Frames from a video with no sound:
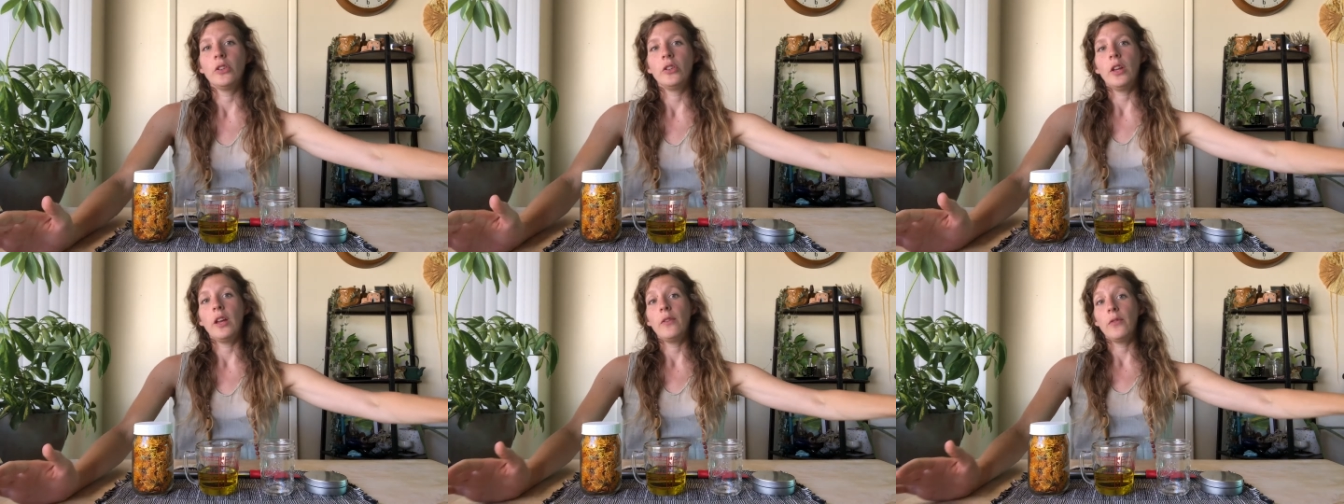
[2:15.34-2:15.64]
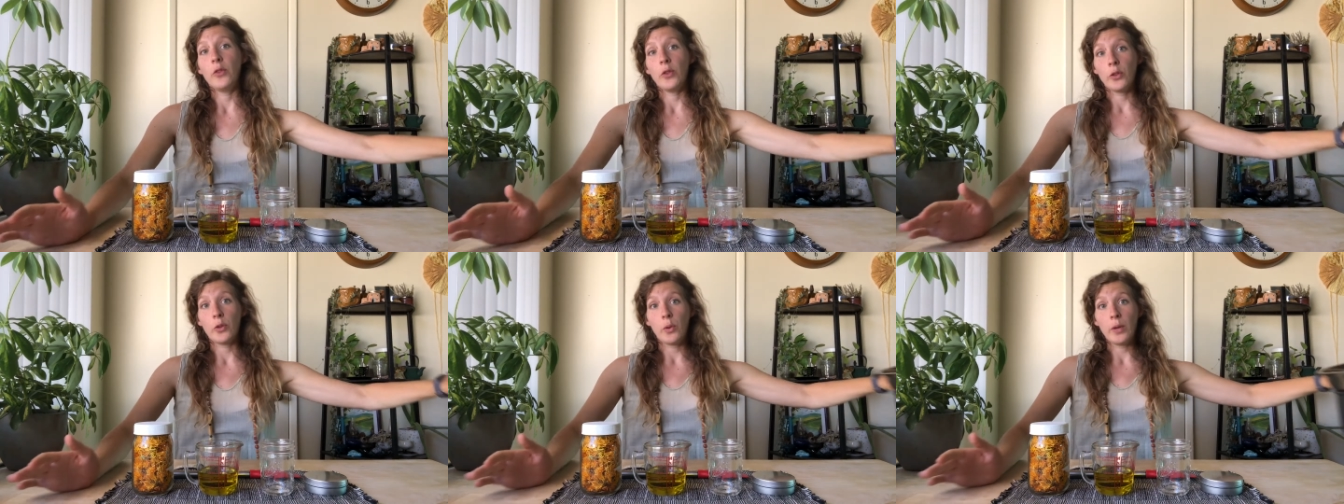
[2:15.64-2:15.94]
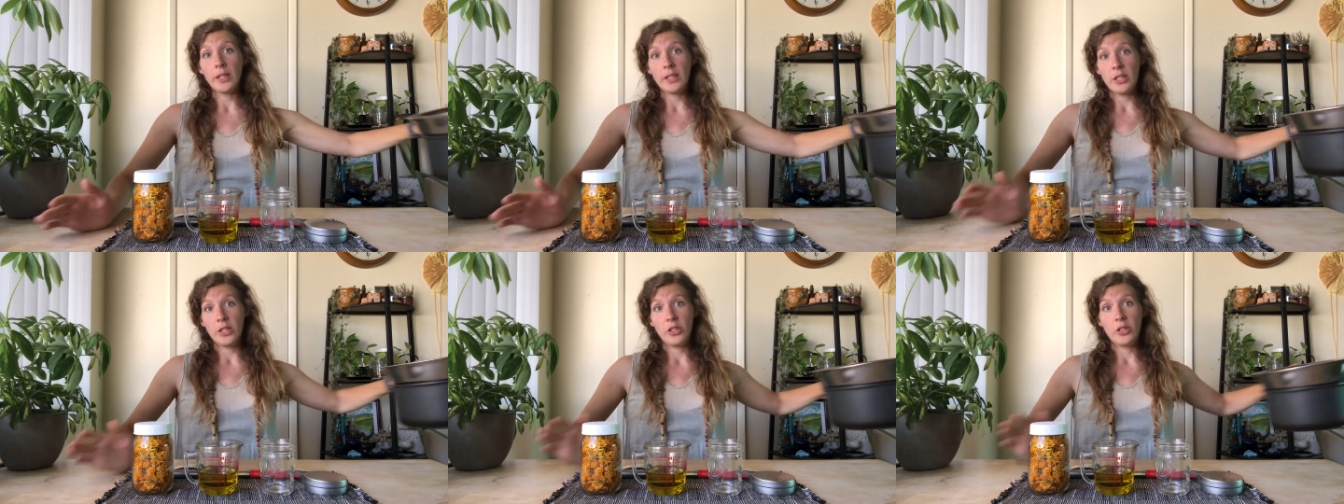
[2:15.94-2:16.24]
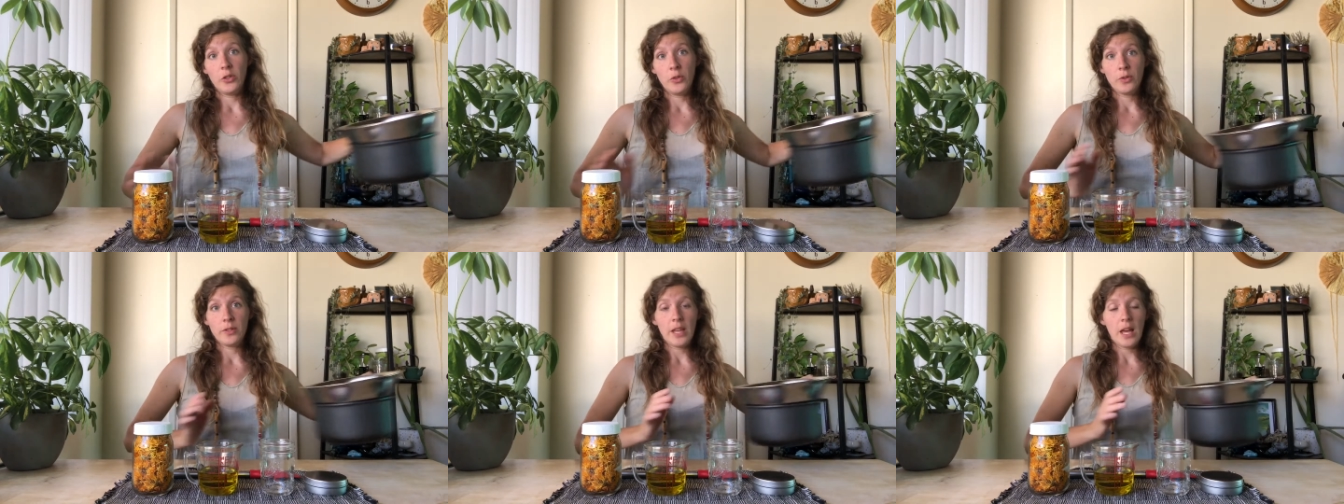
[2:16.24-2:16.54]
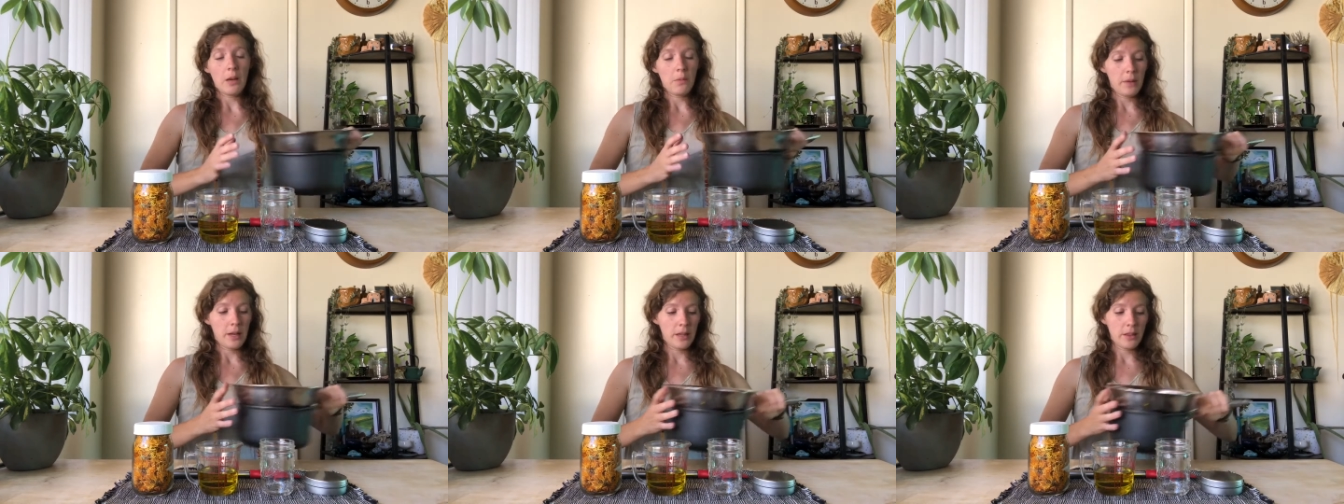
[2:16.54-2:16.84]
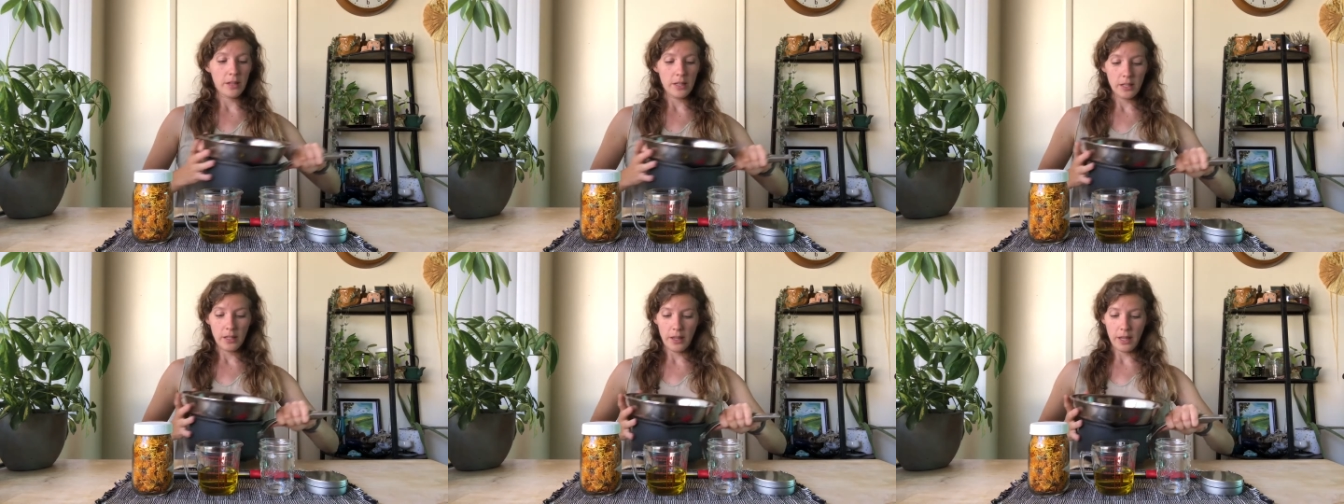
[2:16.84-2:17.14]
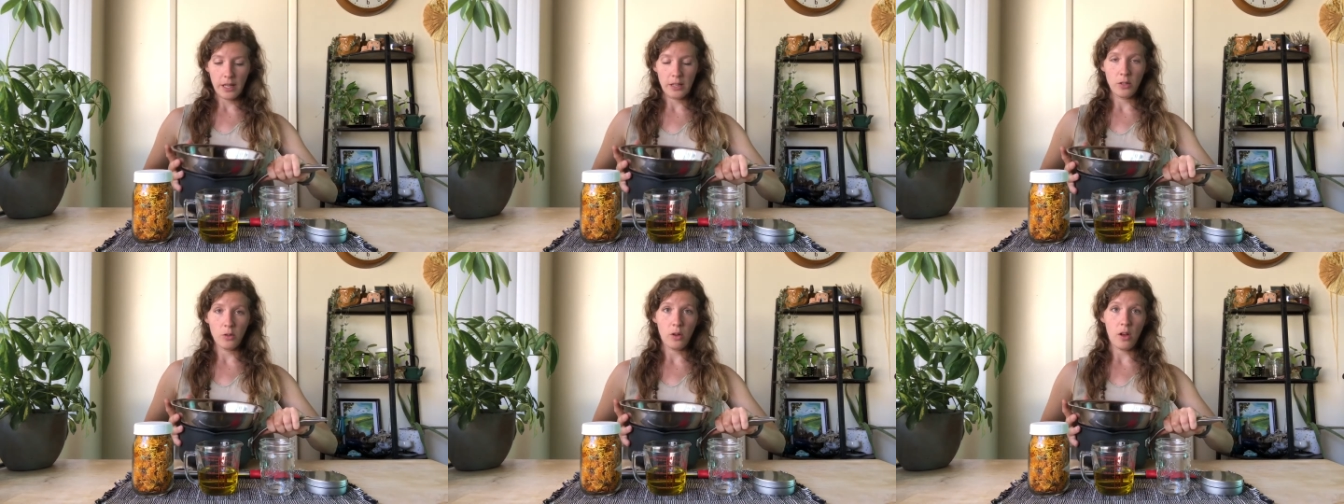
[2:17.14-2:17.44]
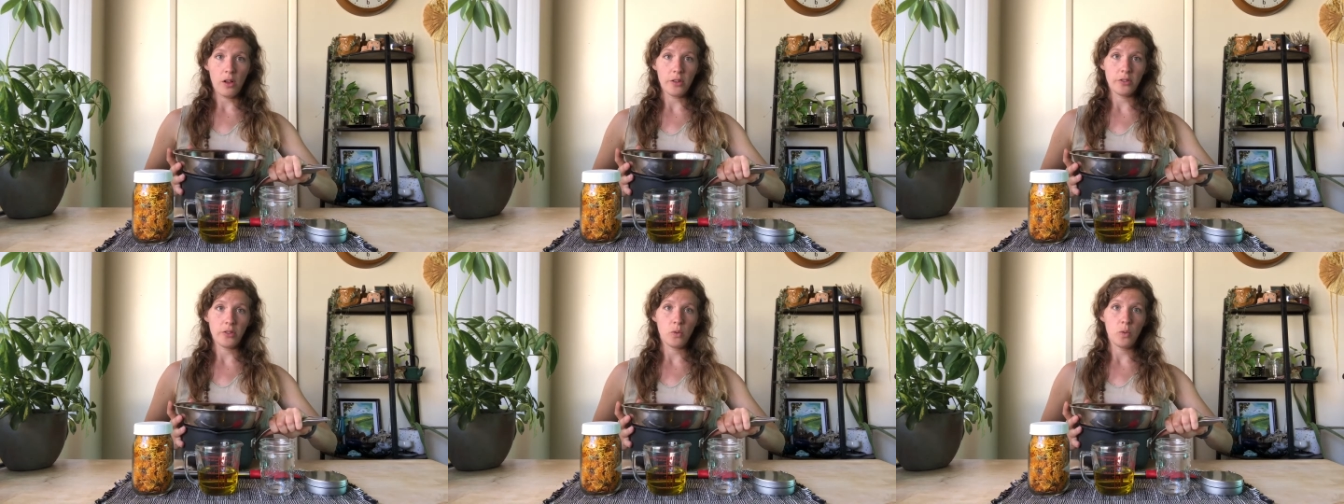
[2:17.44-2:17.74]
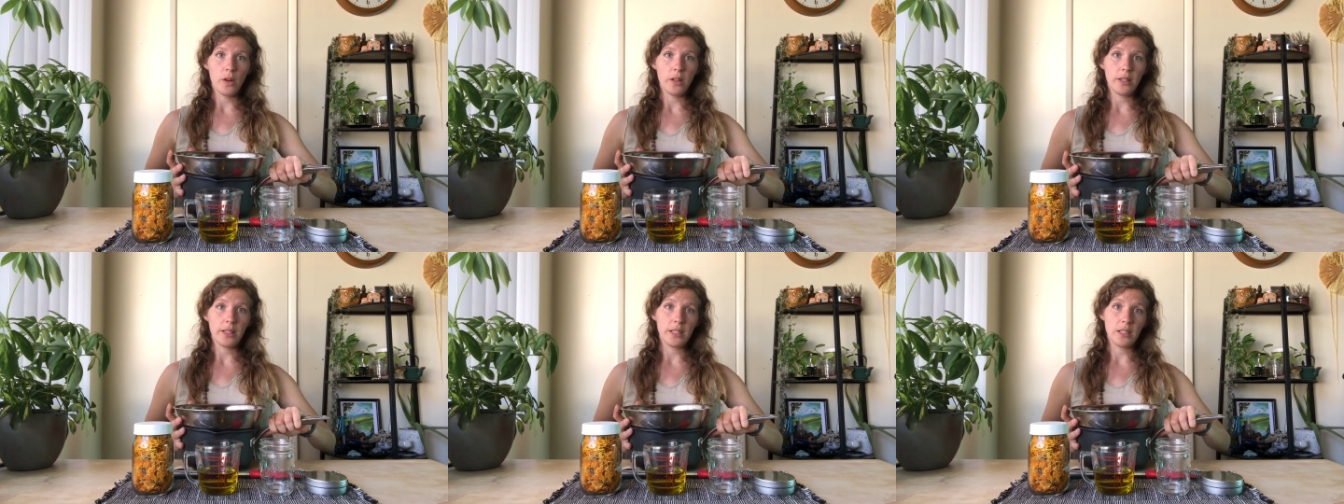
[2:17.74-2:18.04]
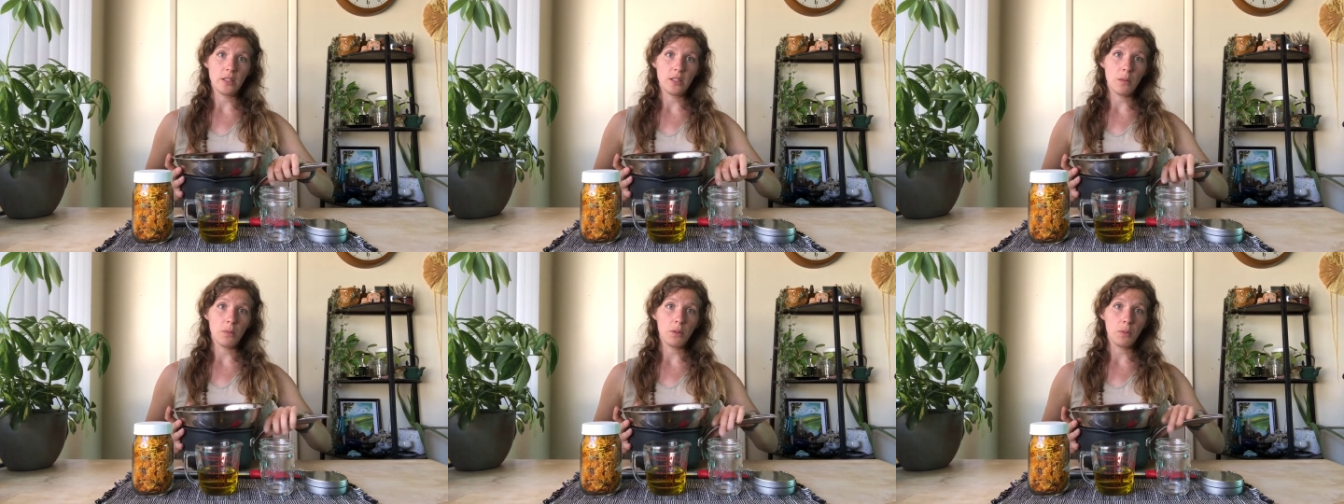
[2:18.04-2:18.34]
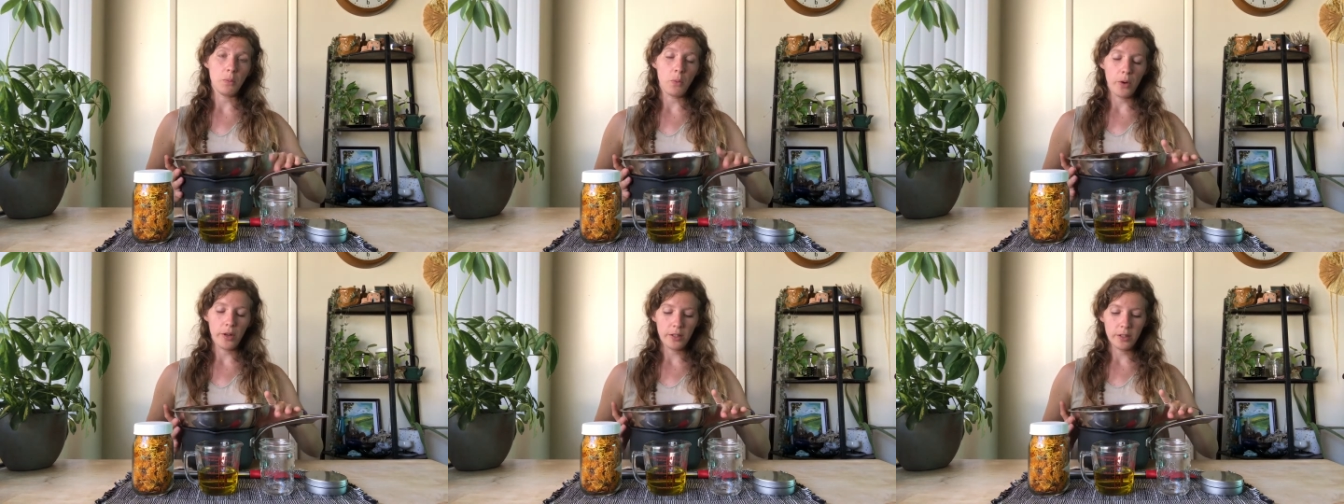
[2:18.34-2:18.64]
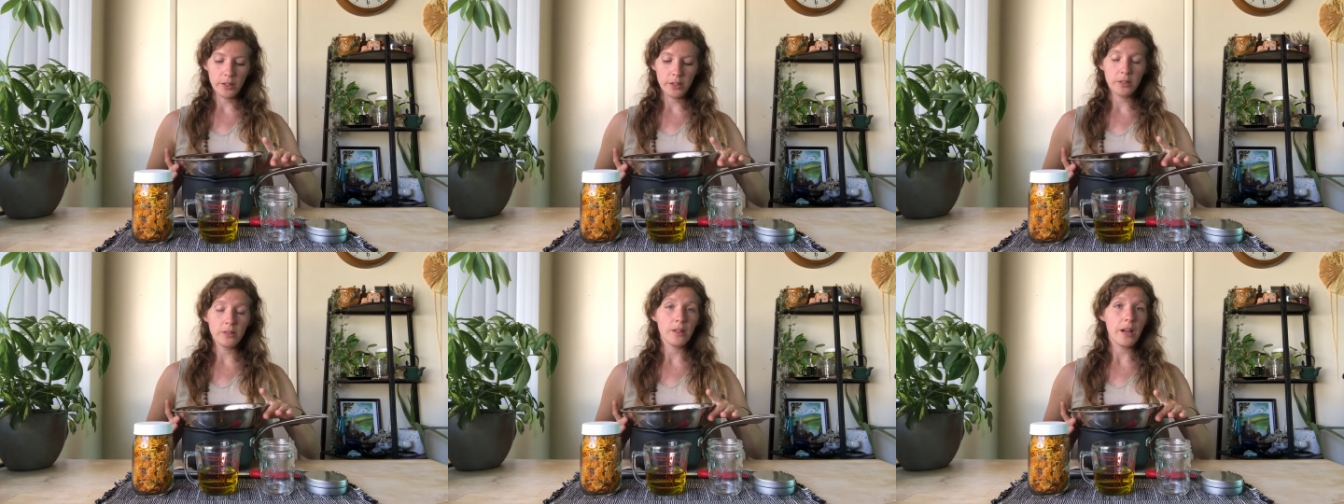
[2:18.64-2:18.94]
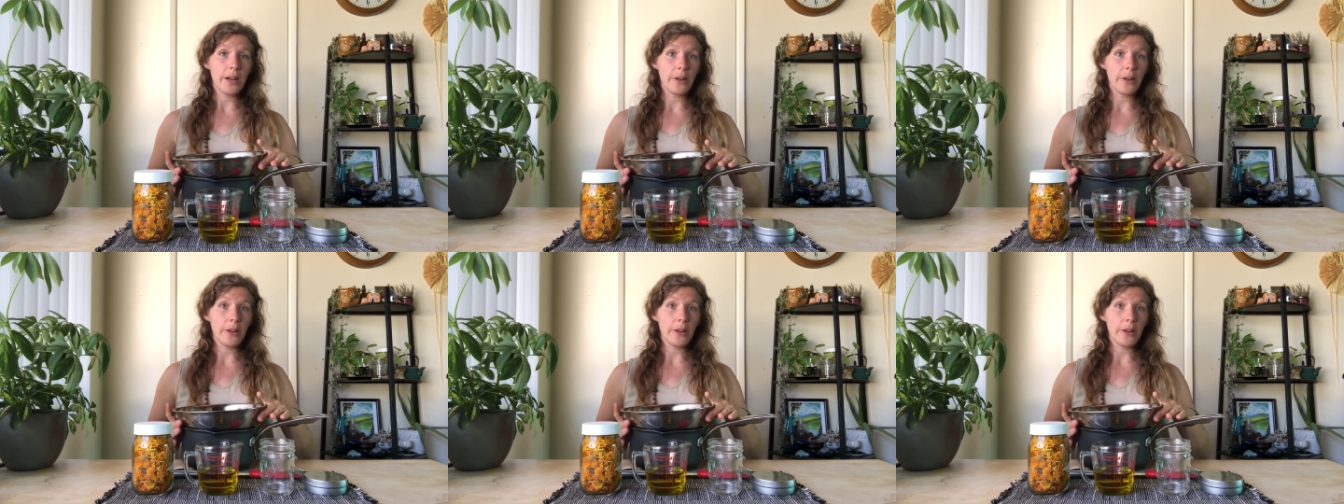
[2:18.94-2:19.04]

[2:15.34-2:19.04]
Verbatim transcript: if you're going to use that method, then you'll also want like a double boiler.